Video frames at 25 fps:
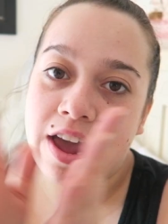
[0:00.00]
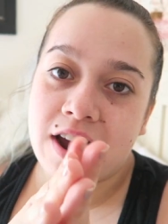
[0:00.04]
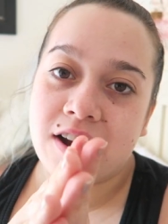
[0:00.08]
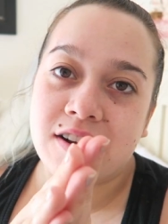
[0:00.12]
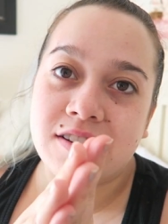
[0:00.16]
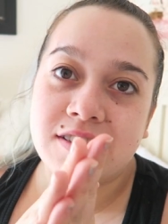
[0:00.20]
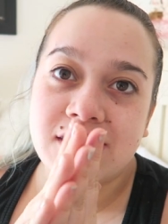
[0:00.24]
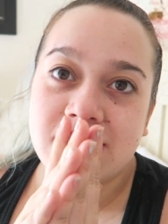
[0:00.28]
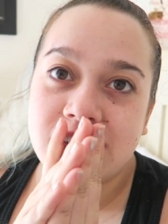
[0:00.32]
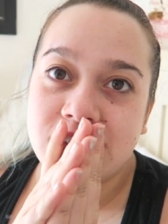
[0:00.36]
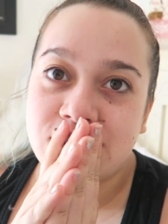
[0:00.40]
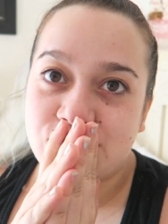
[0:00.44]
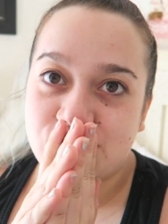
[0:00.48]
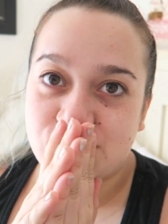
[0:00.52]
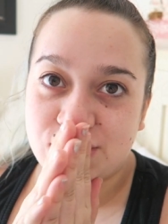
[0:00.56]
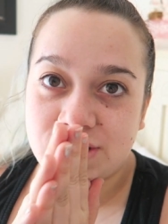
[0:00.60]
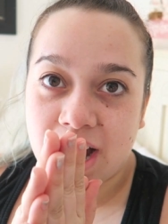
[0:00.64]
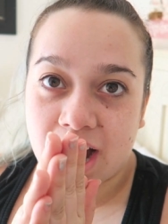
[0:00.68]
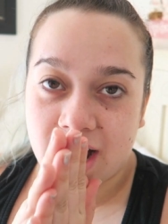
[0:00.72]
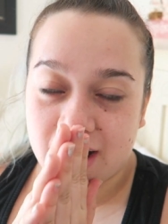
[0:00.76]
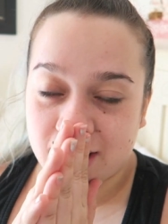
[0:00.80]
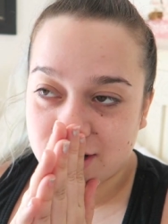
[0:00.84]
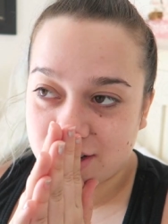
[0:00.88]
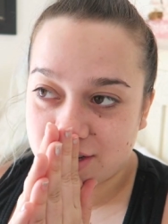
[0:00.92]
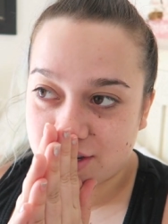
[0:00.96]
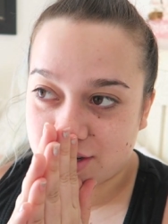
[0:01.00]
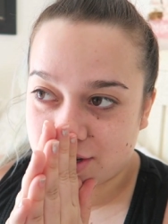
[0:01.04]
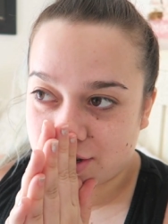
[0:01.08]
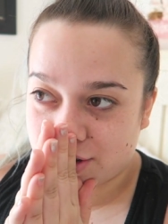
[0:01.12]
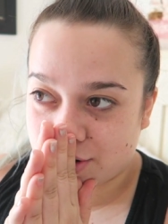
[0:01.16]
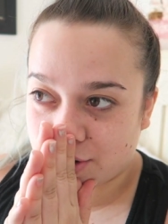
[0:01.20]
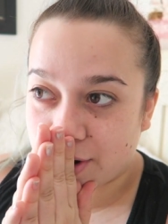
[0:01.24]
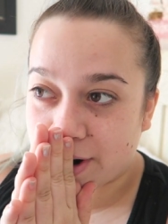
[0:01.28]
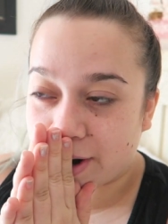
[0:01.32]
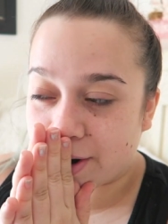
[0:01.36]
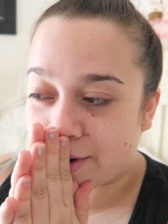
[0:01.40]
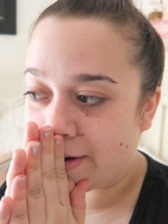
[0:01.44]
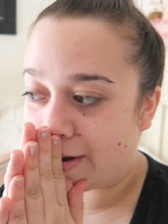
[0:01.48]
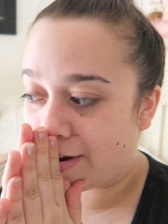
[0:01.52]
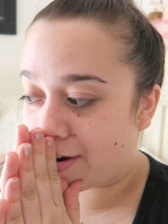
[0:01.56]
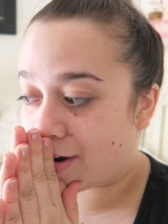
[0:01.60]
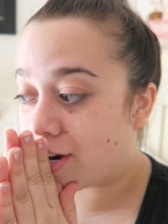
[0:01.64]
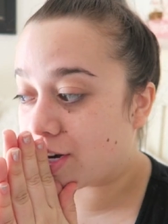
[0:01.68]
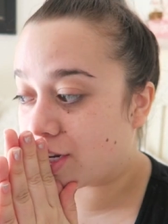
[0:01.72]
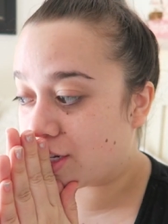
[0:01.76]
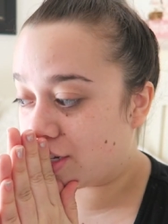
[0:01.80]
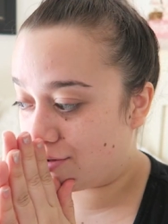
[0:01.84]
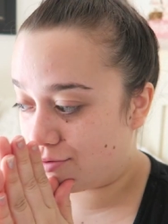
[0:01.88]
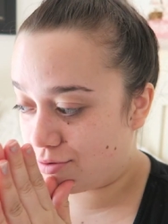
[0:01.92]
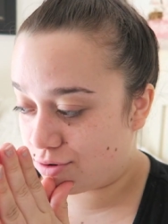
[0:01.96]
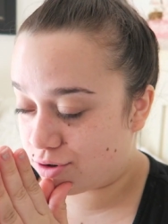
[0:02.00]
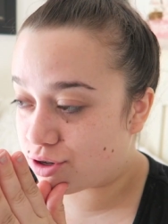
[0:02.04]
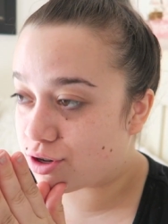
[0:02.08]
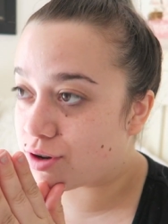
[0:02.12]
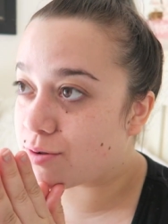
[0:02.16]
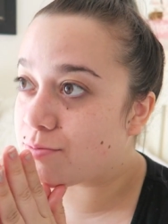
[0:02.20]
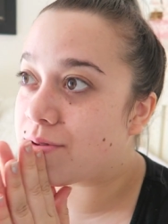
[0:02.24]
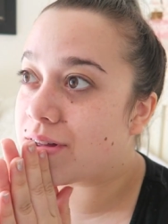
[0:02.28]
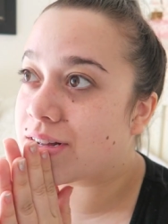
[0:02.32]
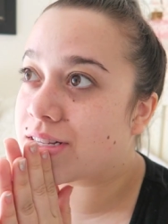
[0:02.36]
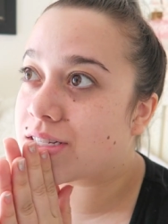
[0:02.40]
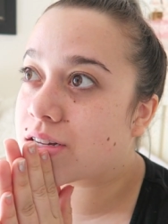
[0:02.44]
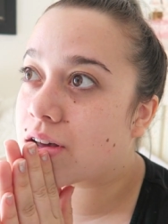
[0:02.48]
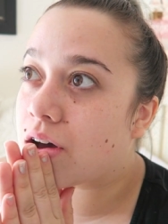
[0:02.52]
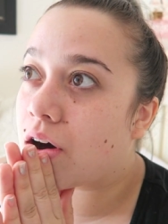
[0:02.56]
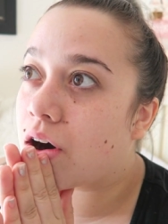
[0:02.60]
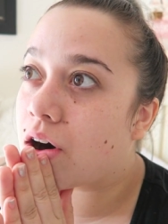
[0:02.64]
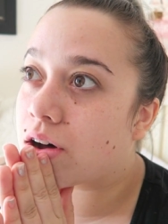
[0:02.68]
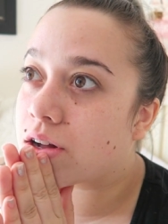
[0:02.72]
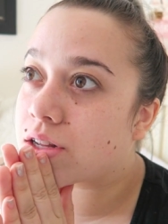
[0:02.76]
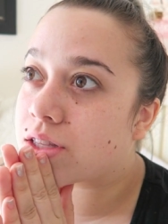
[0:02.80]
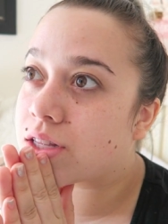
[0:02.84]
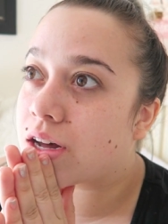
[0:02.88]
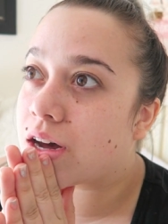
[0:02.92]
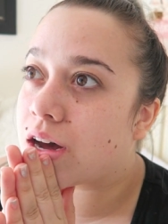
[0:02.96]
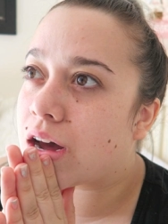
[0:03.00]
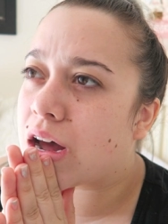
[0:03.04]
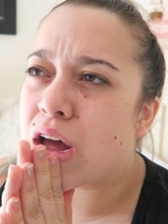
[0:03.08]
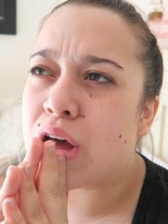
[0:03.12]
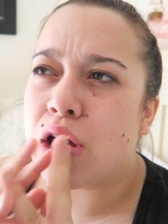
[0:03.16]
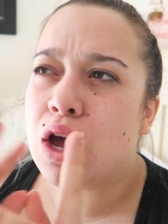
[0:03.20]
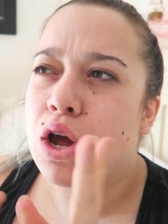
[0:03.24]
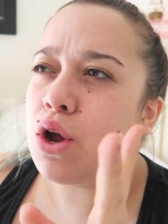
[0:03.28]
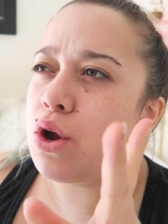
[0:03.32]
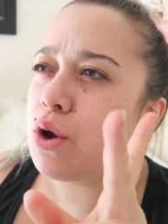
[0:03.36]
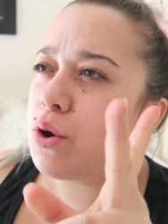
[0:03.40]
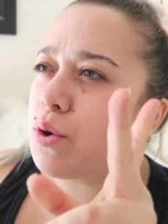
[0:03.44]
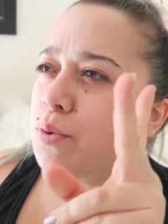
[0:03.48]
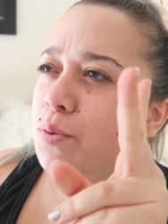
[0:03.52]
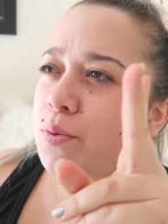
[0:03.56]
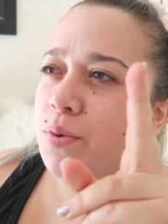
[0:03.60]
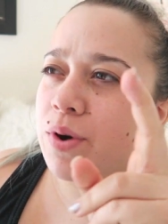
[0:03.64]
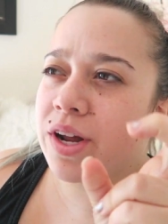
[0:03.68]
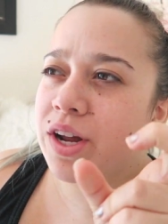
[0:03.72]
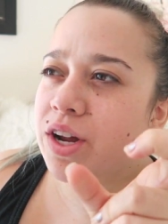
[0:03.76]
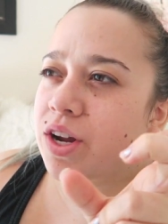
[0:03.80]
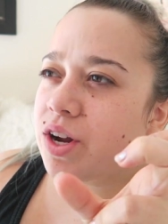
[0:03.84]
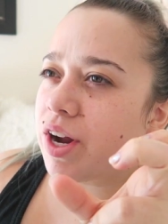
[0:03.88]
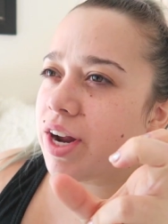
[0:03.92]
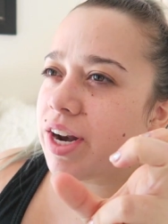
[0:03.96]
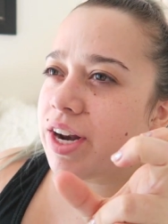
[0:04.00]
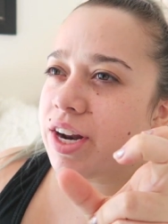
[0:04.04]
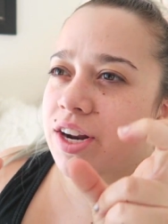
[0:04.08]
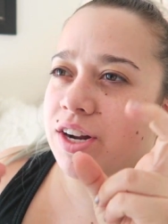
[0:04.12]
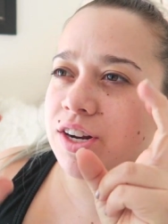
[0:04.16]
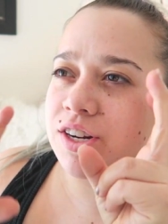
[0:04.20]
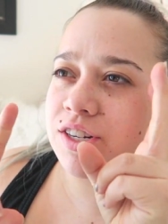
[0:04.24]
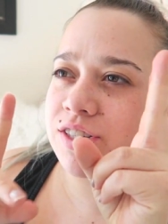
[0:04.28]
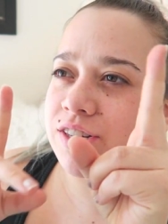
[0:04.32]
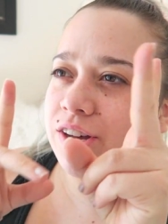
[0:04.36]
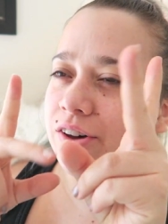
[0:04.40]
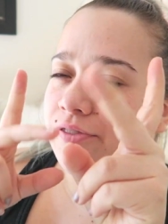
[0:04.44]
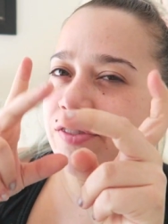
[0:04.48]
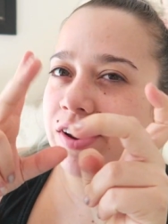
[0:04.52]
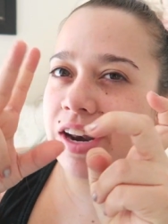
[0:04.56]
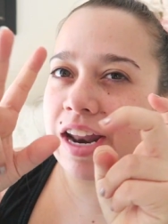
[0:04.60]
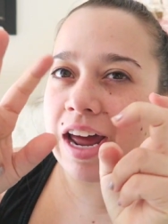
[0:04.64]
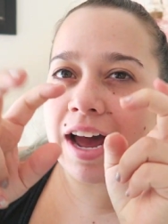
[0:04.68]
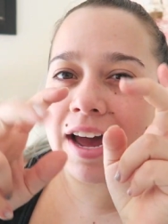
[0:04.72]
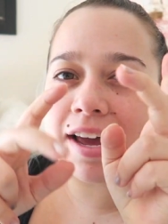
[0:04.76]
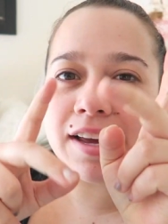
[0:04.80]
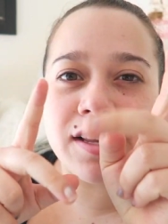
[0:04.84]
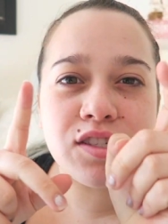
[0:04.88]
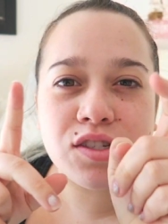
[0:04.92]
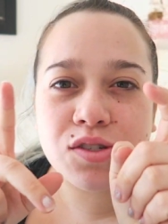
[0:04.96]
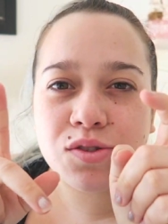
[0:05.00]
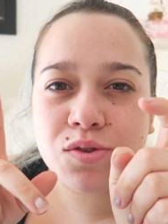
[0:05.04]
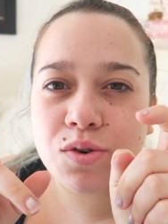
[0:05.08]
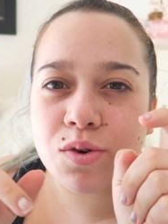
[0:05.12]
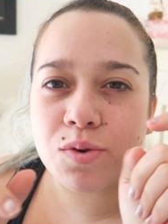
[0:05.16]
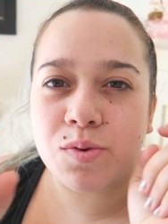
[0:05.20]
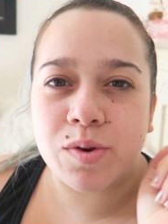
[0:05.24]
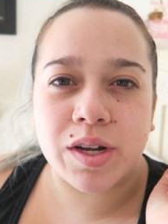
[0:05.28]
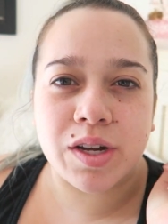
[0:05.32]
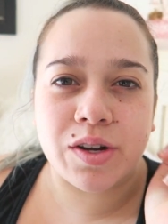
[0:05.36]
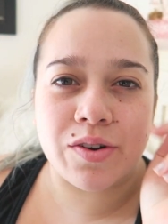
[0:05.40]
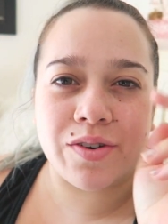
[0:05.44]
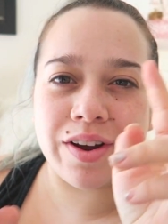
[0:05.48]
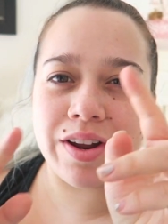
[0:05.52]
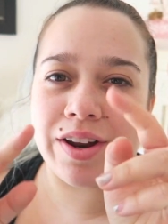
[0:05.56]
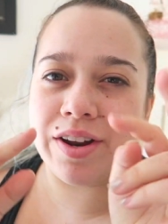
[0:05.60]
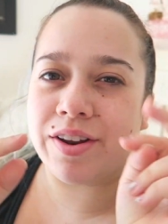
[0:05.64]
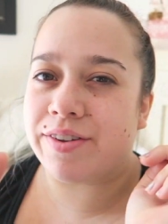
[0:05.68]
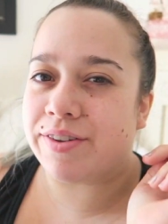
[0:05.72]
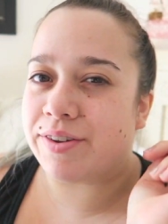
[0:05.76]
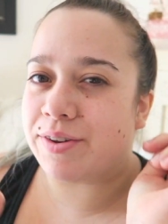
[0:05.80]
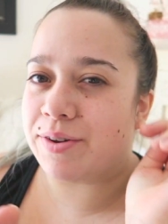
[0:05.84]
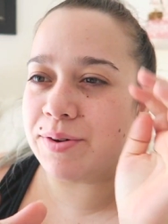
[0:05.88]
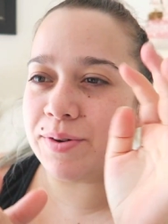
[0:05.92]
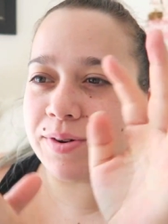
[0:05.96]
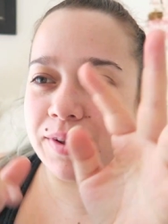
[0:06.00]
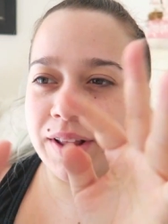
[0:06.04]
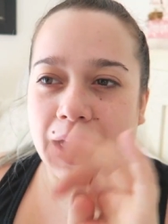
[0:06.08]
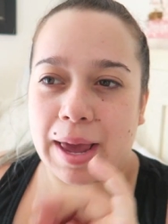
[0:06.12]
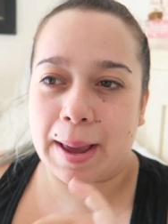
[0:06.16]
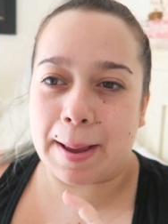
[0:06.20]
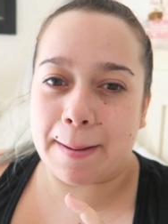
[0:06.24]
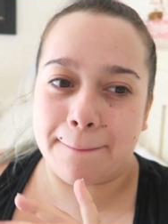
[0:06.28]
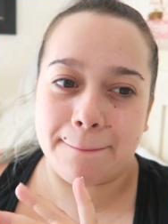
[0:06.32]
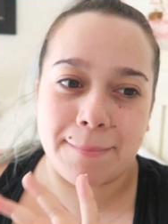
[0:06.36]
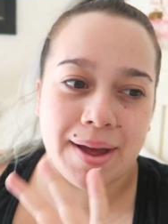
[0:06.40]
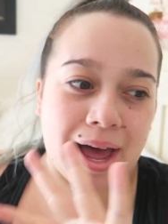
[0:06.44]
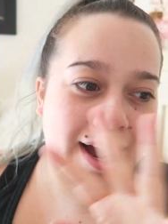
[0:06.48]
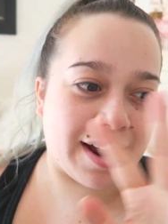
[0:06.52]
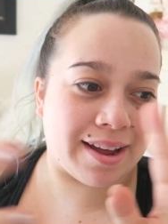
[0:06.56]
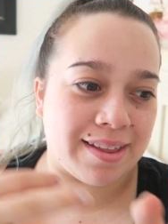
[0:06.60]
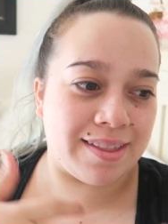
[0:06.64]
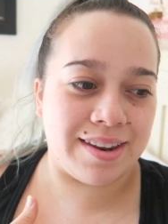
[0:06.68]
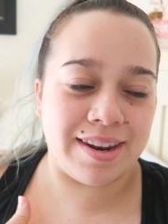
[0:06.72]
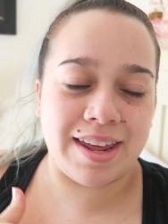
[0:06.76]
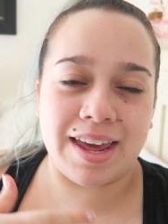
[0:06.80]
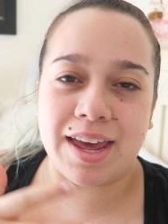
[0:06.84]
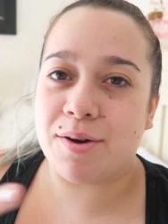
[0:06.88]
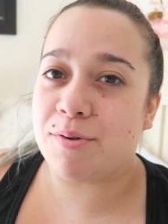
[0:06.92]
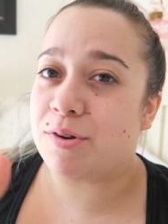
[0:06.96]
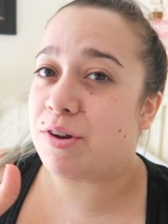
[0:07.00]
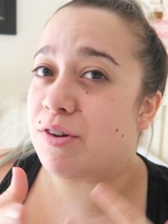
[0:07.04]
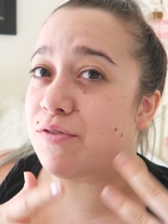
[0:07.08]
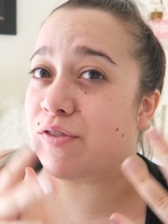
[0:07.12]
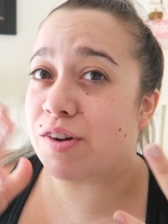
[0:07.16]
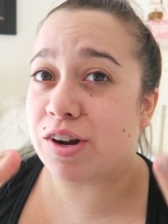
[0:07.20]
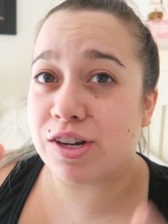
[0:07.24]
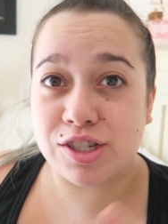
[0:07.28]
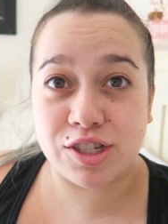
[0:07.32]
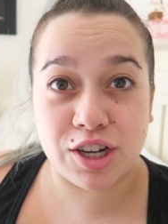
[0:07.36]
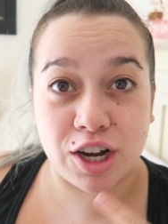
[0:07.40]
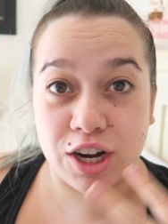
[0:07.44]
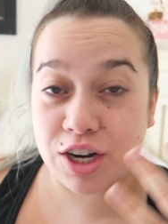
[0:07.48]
There's this challenge that's going around on YouTube that's called the recreating yourself in high school, recreating you like back in the day when you first